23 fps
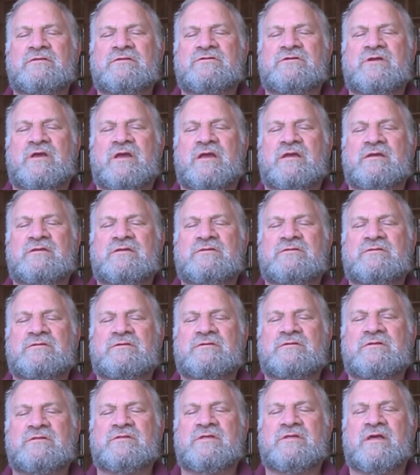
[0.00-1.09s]
to change,
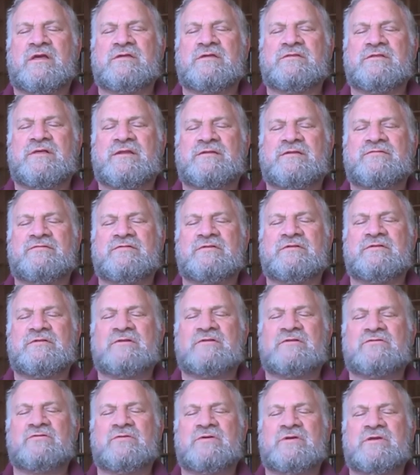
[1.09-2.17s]
in this case, not even a little
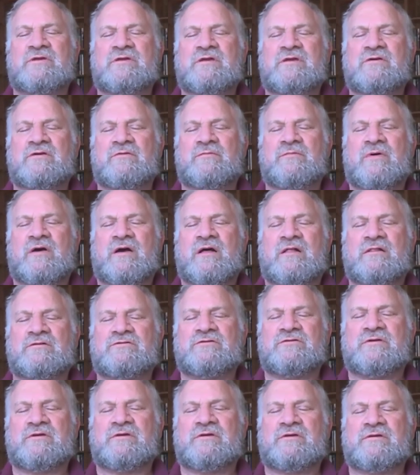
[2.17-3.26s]
tweaking or
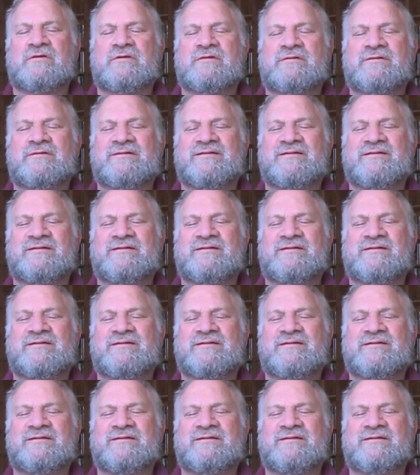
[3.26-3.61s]
polishing.